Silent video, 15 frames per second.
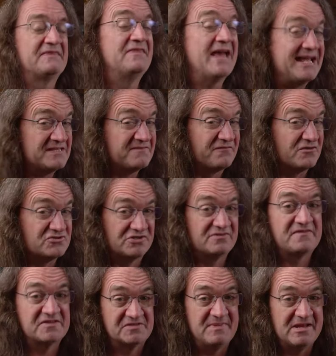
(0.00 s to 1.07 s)
that version of
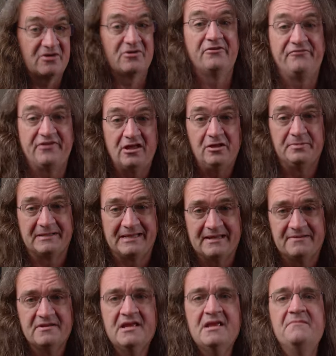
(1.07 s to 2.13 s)
the speaker available again,